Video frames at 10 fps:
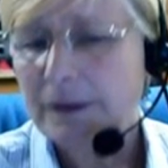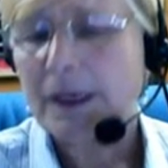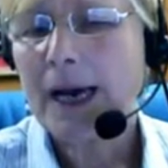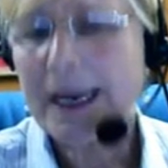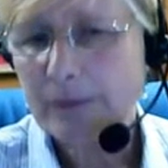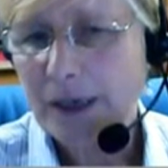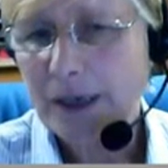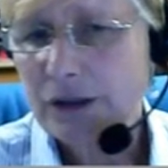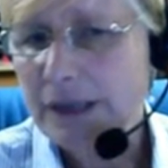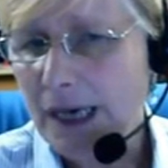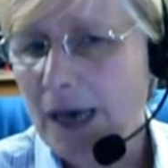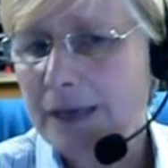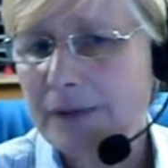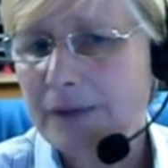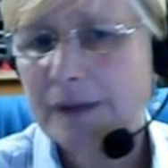I had mentioned the
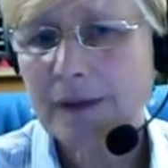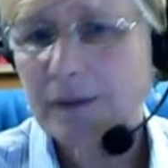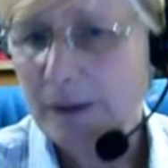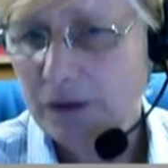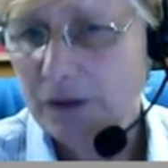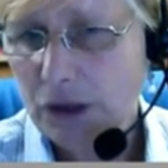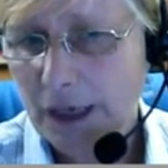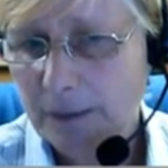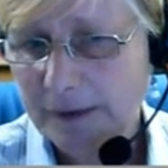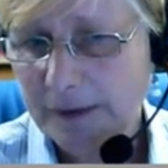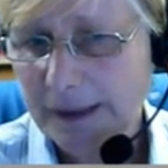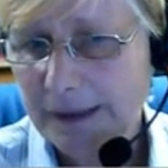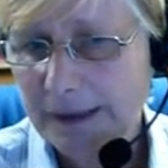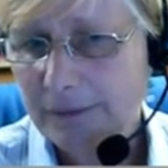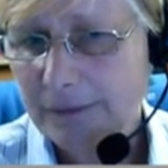archivist, that's Mr. James
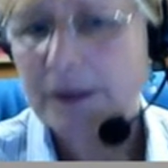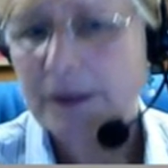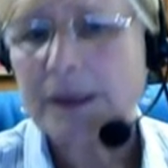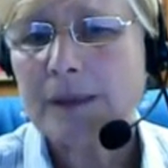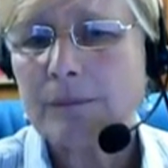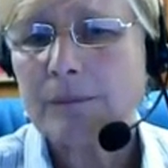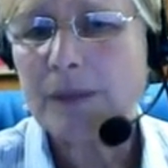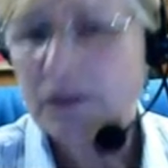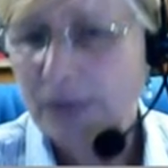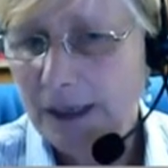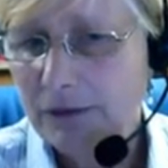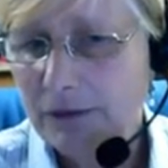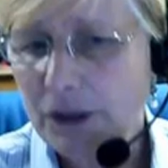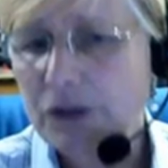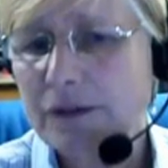Leedy. Miss Vicki
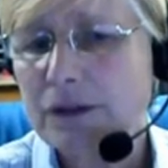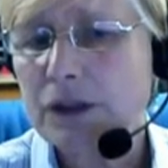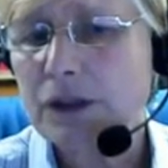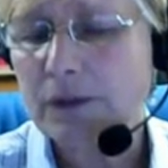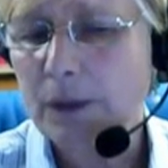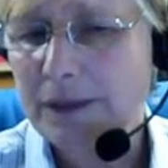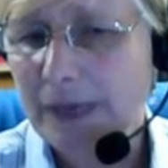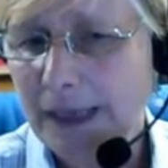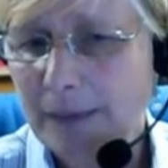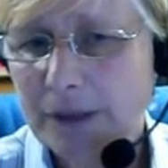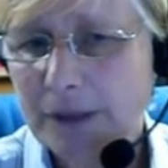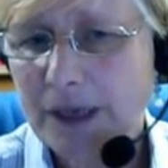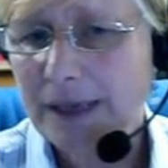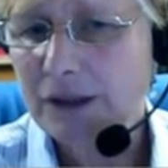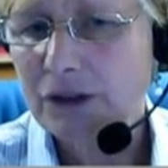Richardson, she's one of our library
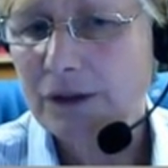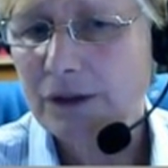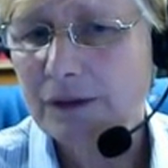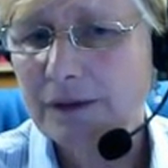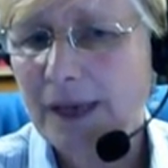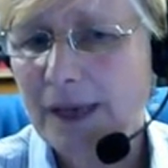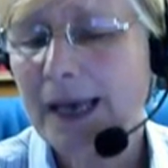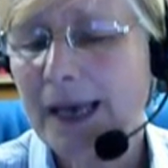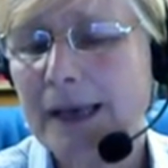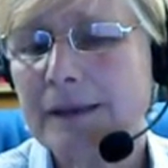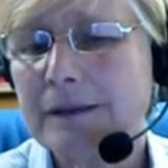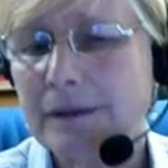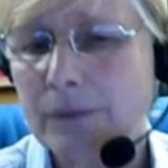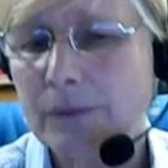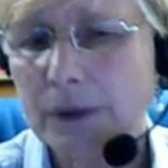technicians and
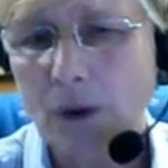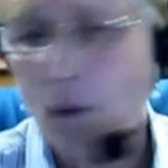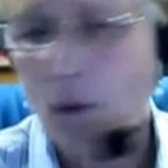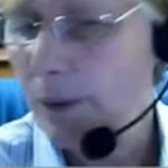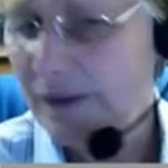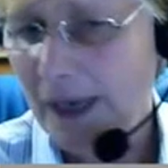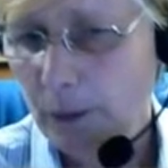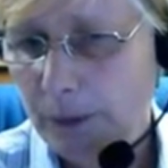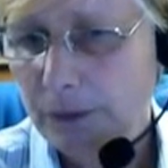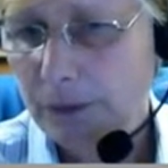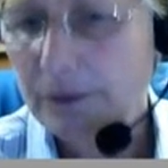will always help you.